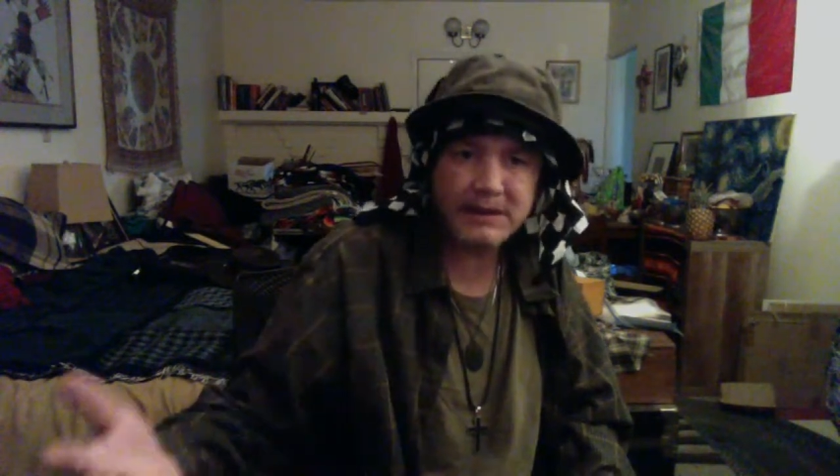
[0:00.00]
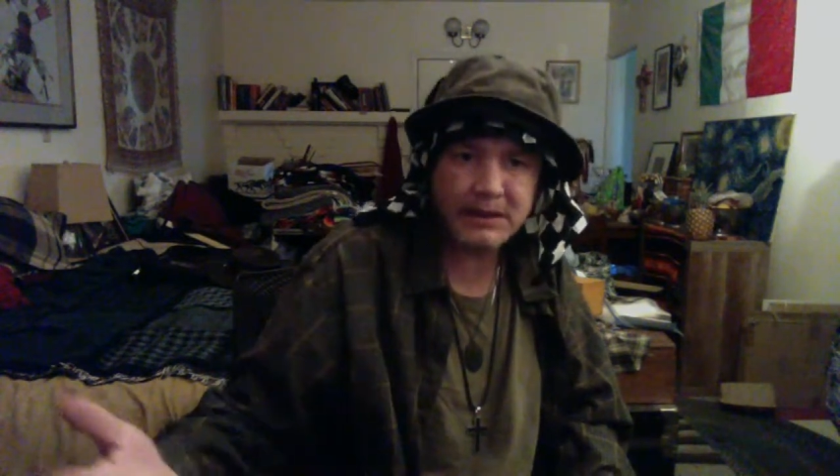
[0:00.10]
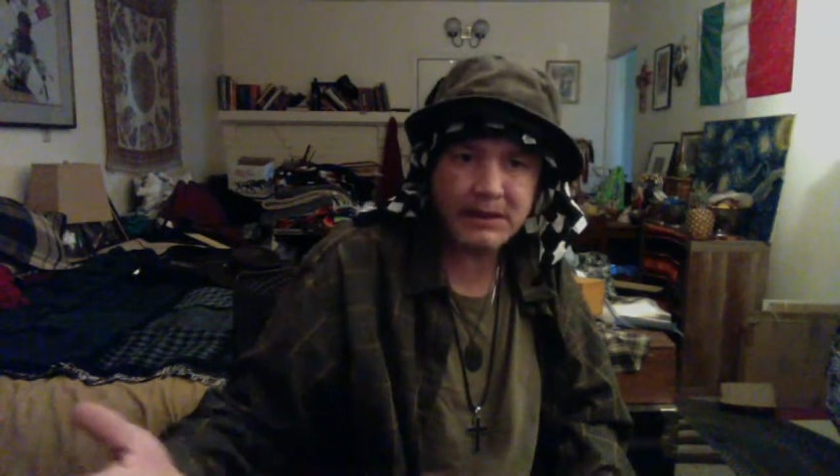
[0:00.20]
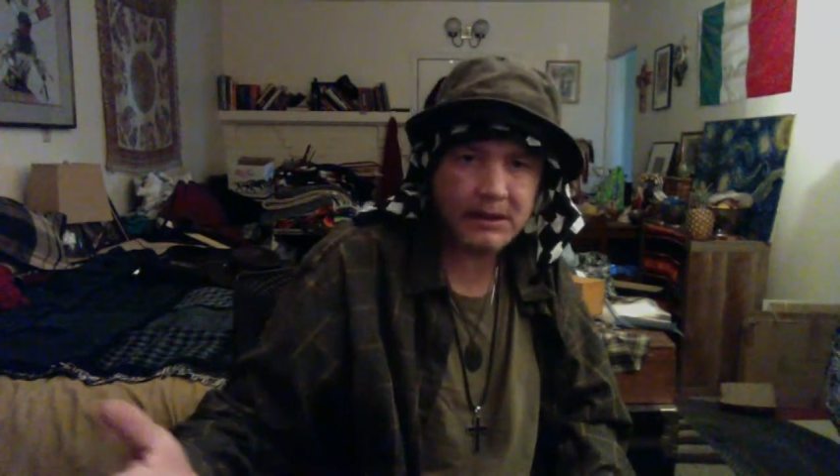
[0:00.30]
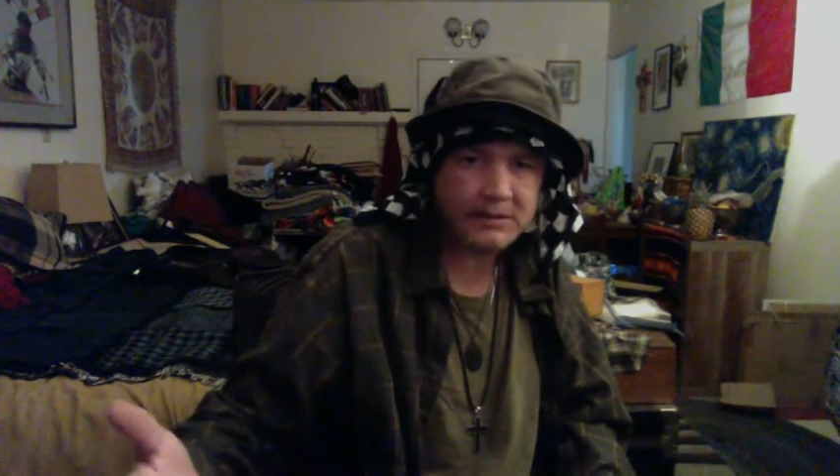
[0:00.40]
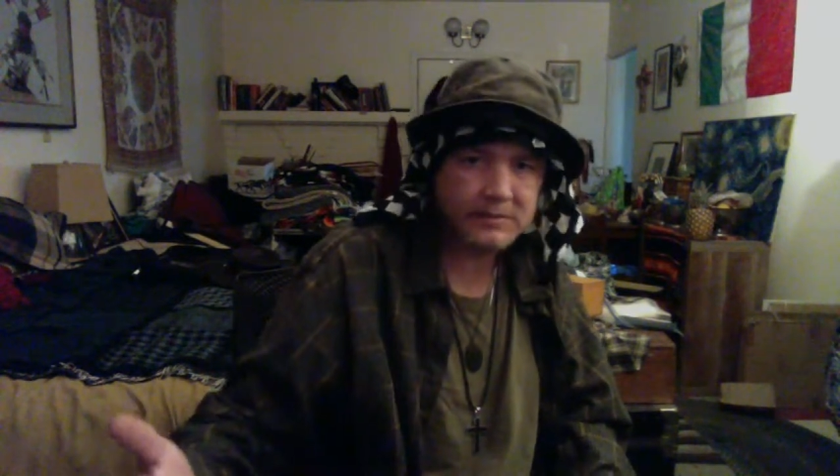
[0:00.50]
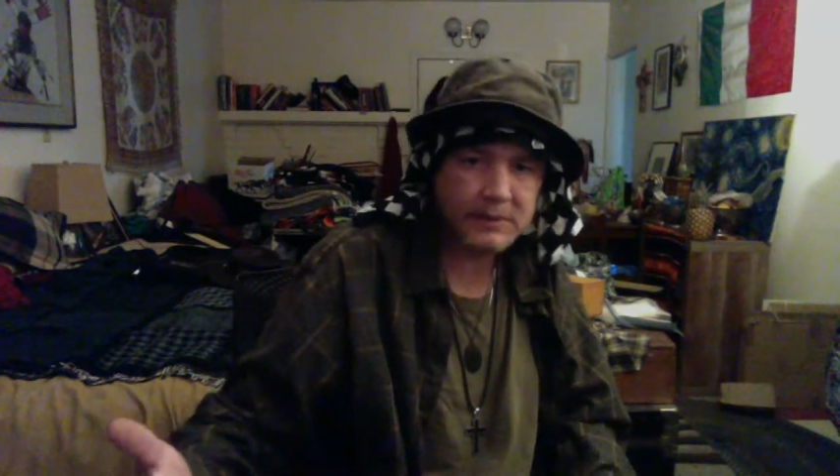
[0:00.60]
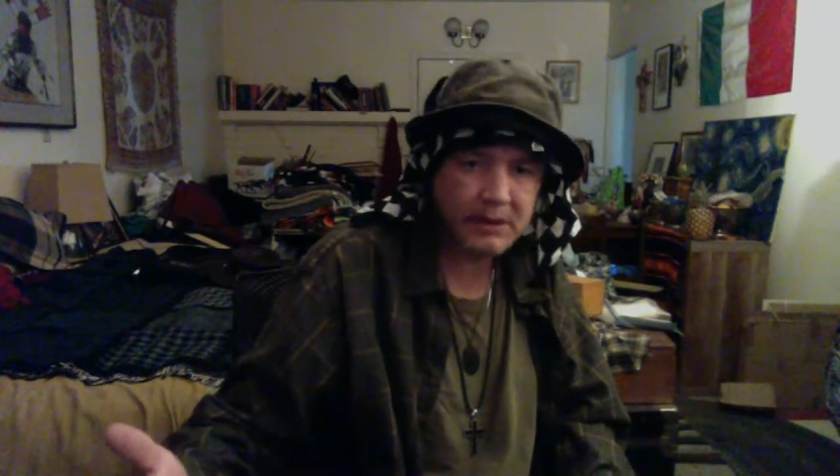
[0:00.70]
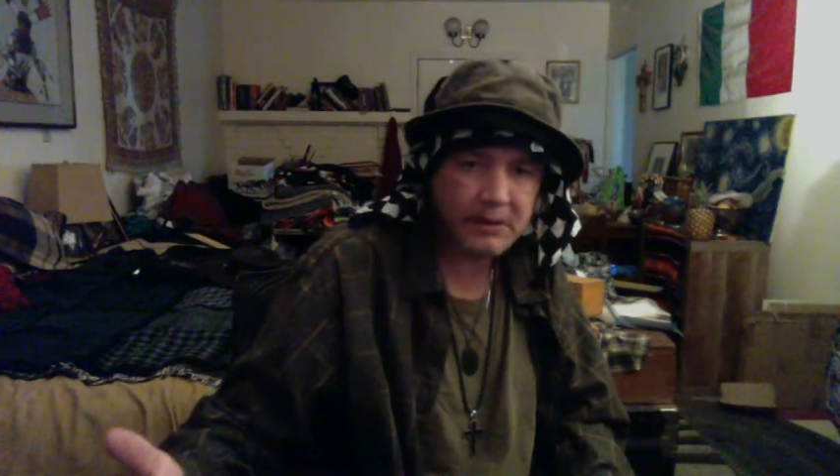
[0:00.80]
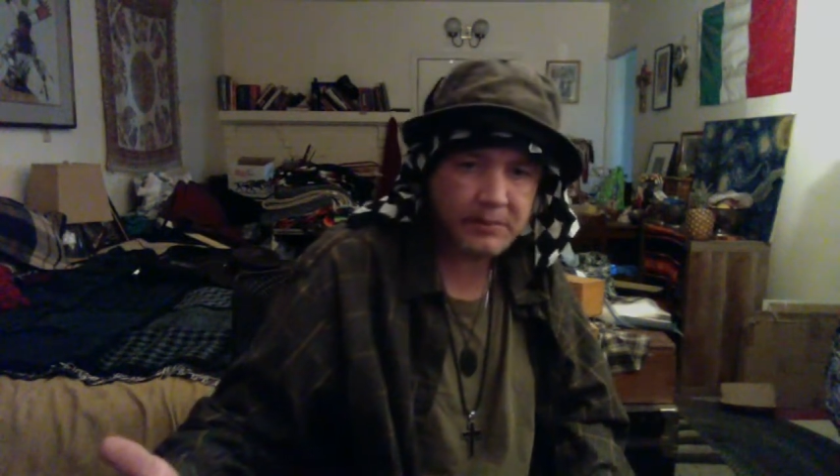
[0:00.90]
it cost me
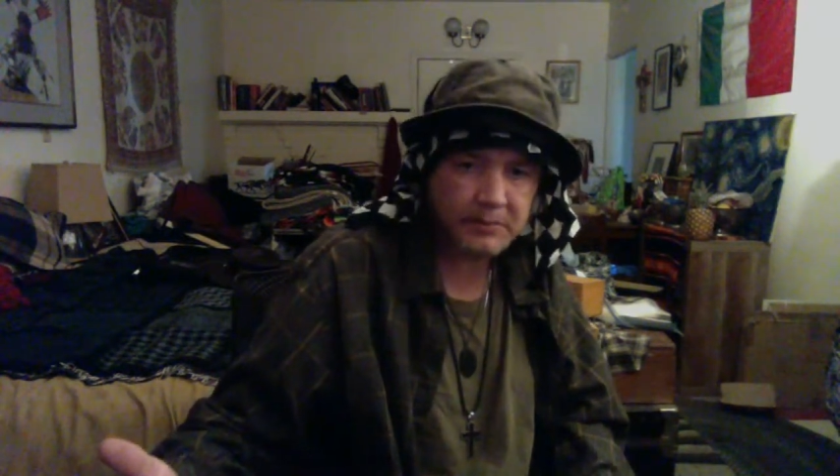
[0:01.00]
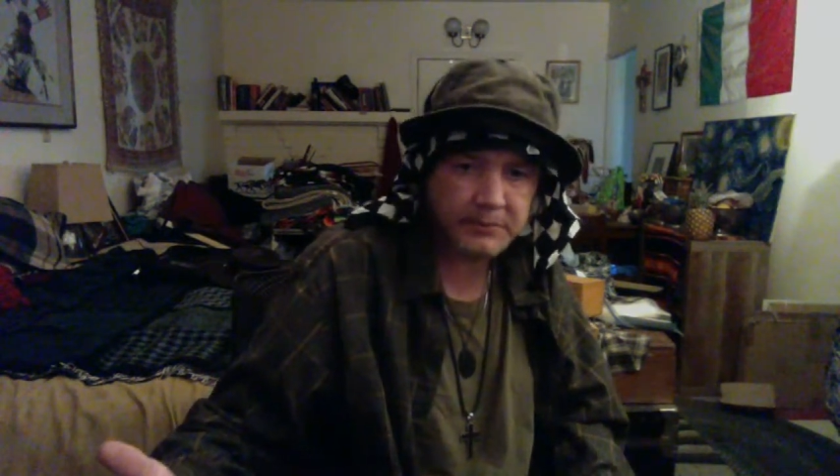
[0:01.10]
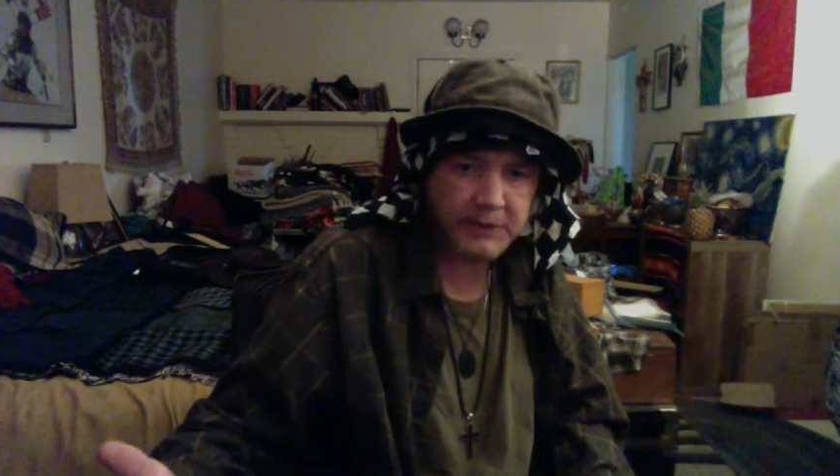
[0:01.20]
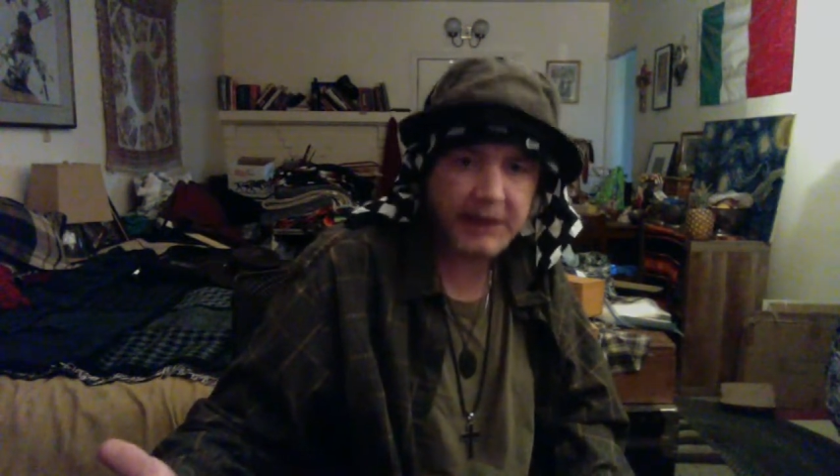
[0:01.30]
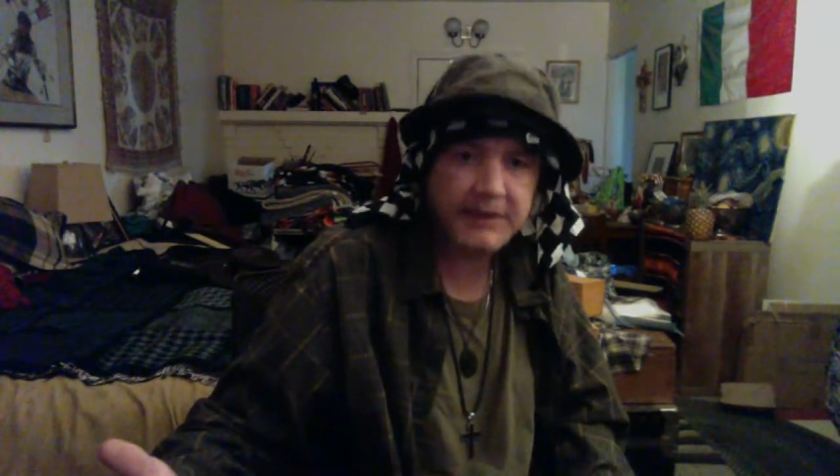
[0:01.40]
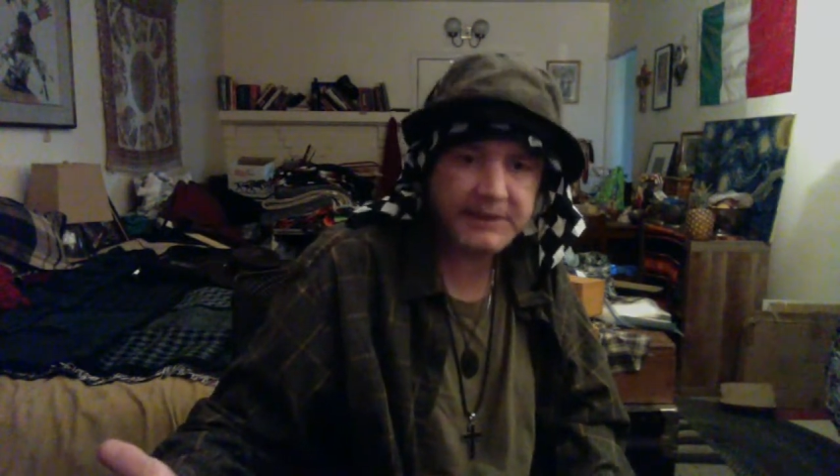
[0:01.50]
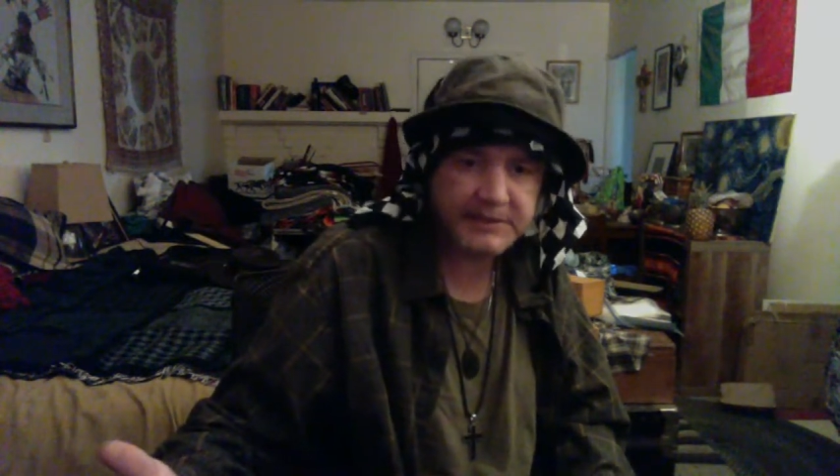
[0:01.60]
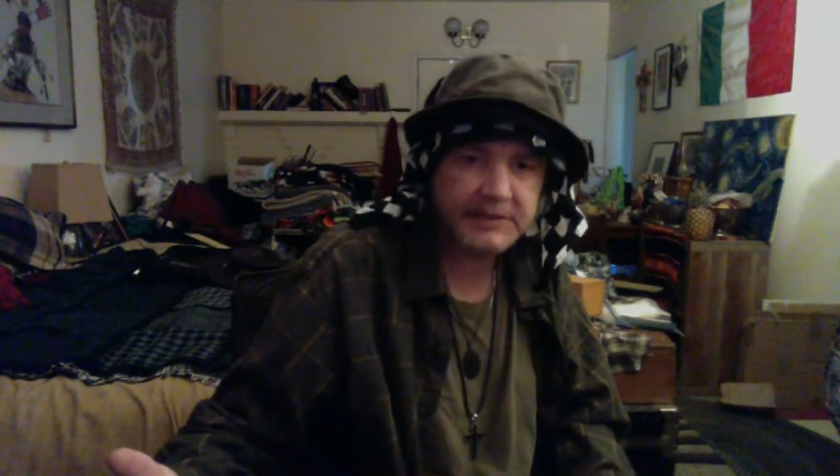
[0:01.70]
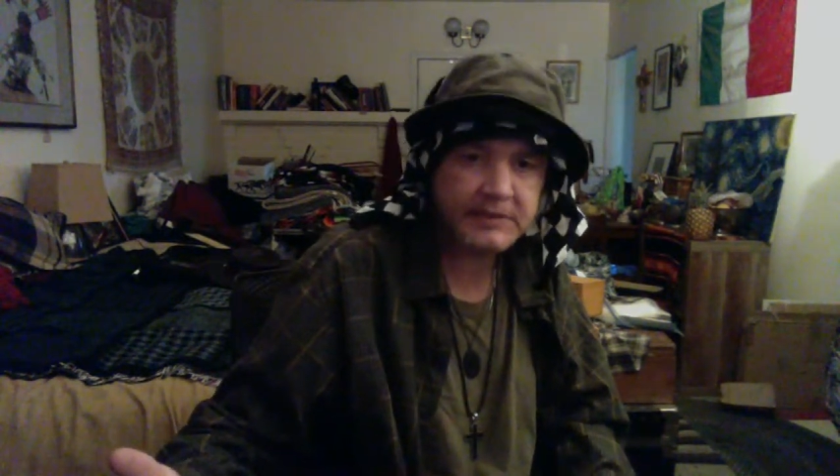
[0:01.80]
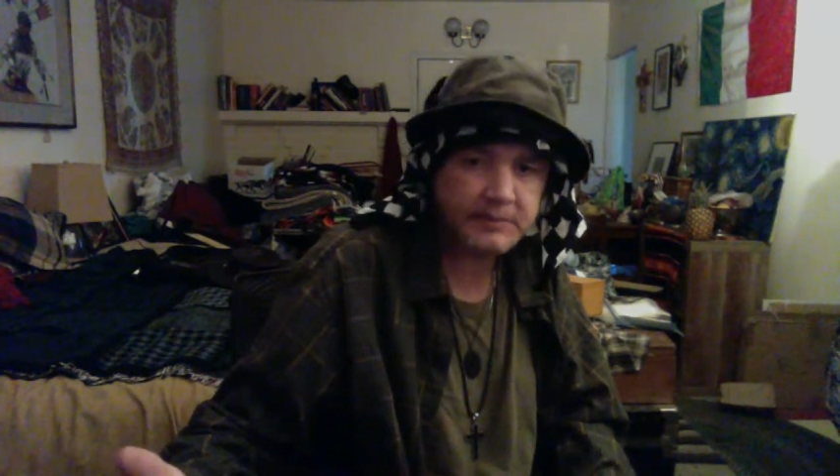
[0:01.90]

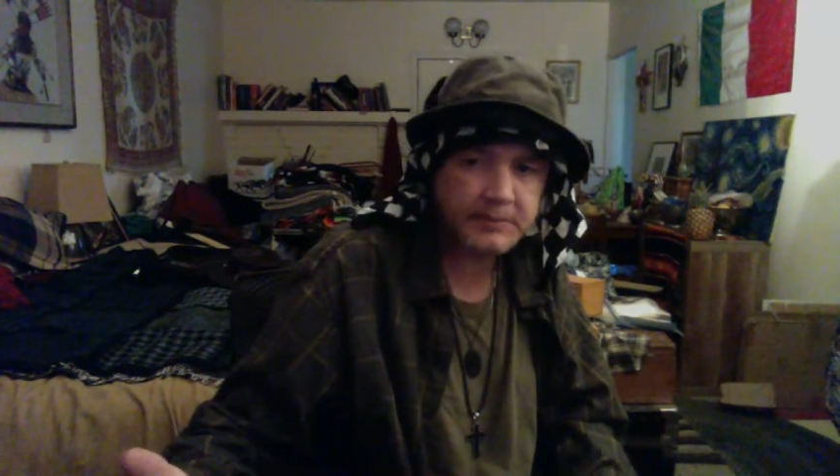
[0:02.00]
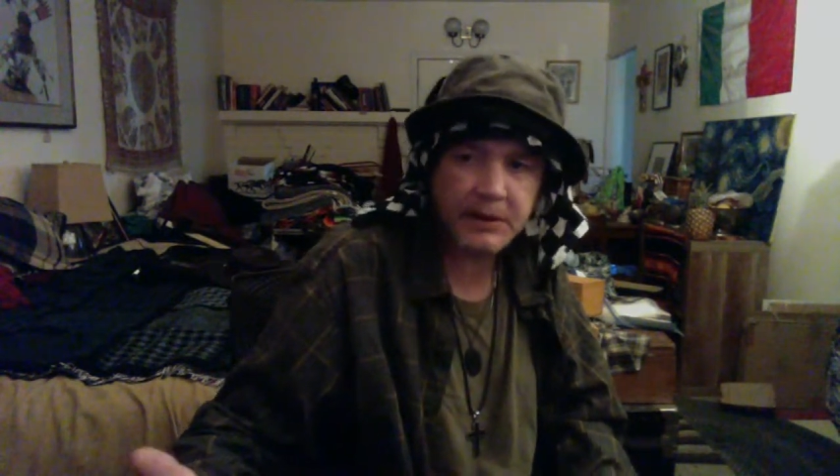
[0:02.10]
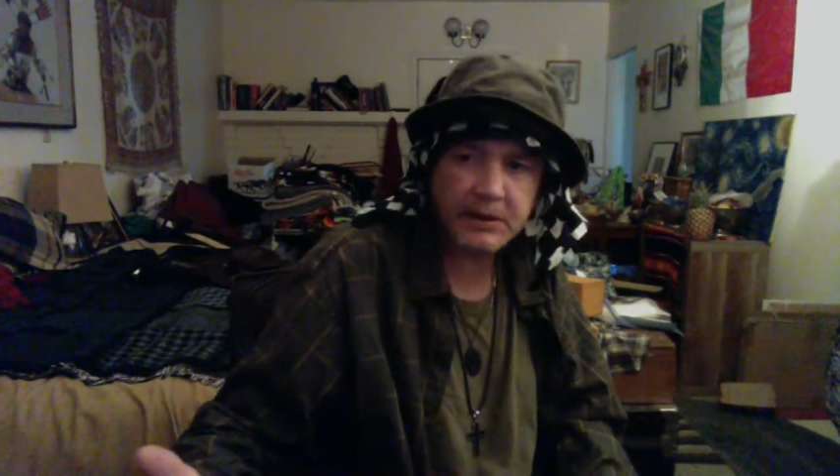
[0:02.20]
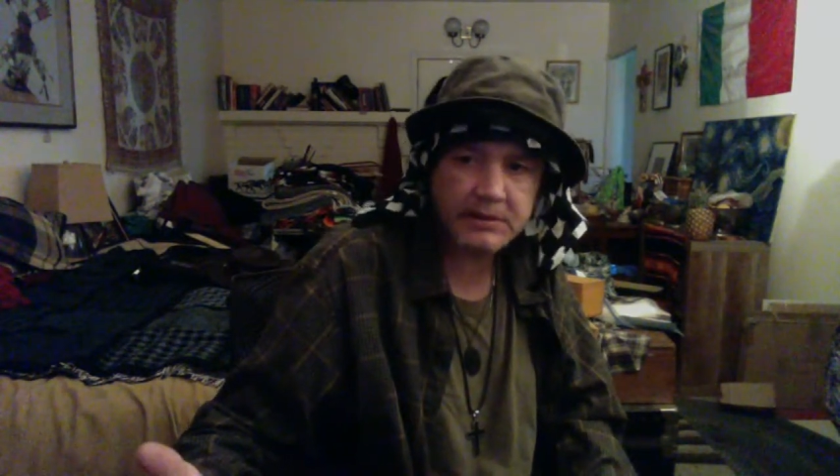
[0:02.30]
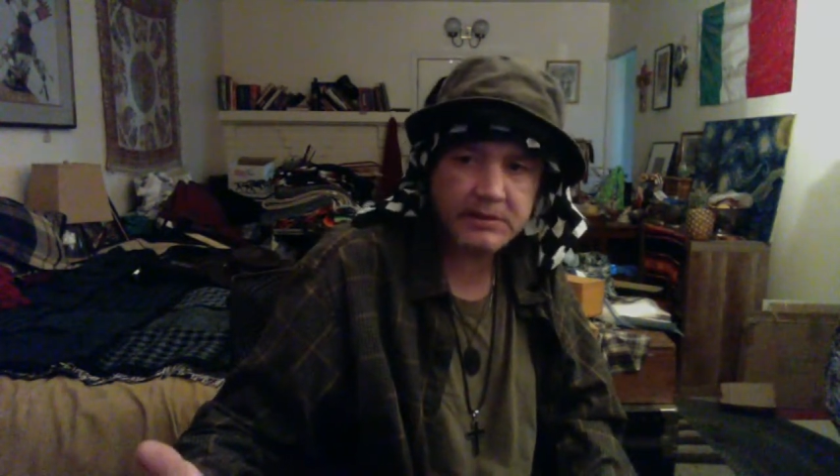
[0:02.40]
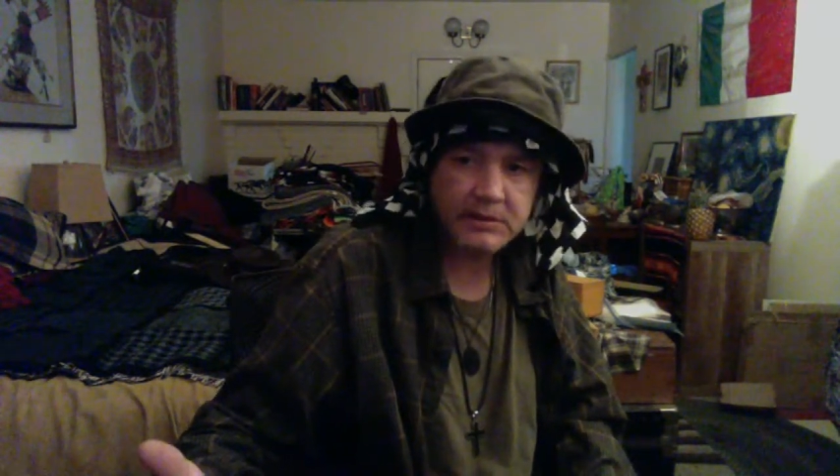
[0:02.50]
$196.